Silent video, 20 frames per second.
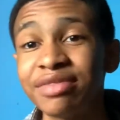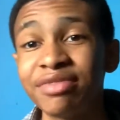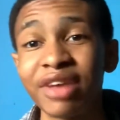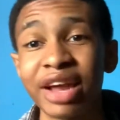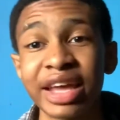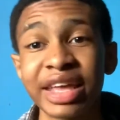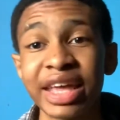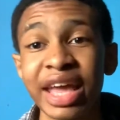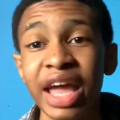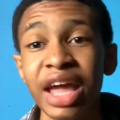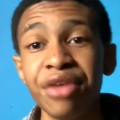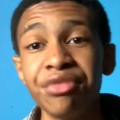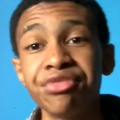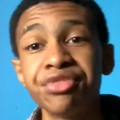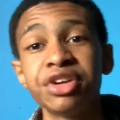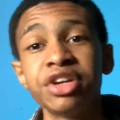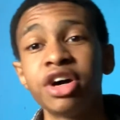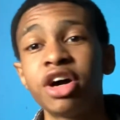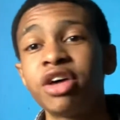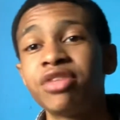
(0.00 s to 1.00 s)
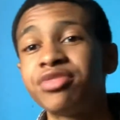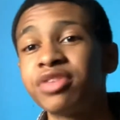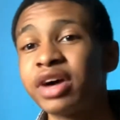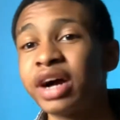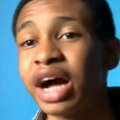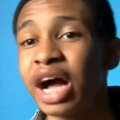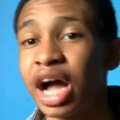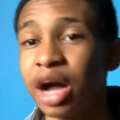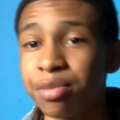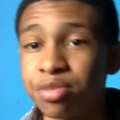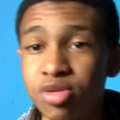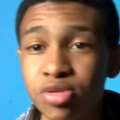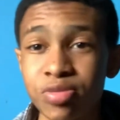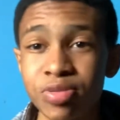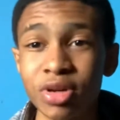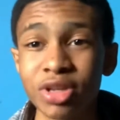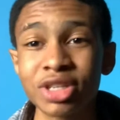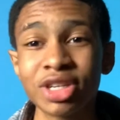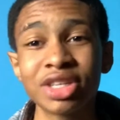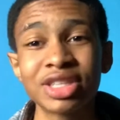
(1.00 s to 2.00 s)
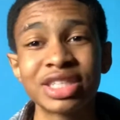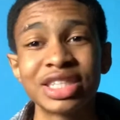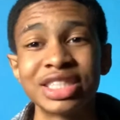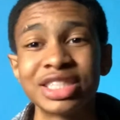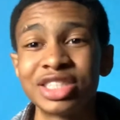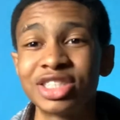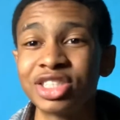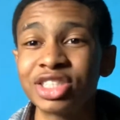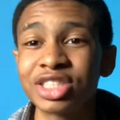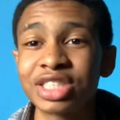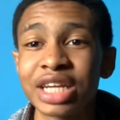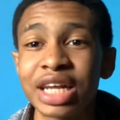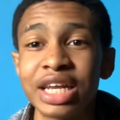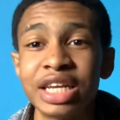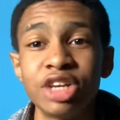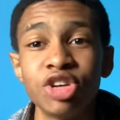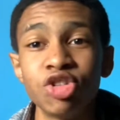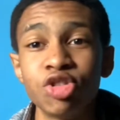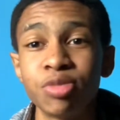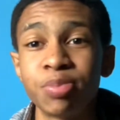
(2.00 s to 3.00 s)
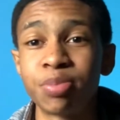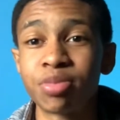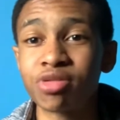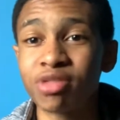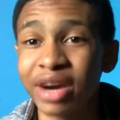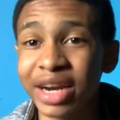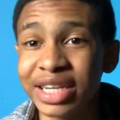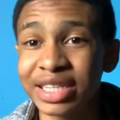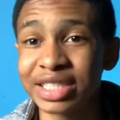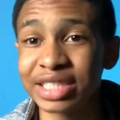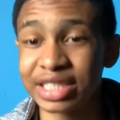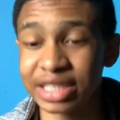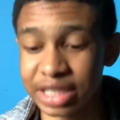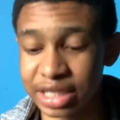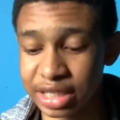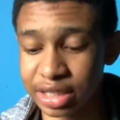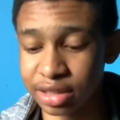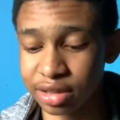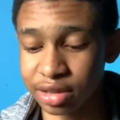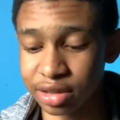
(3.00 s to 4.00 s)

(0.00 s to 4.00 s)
Like every other Apple product, it's just a little pricey.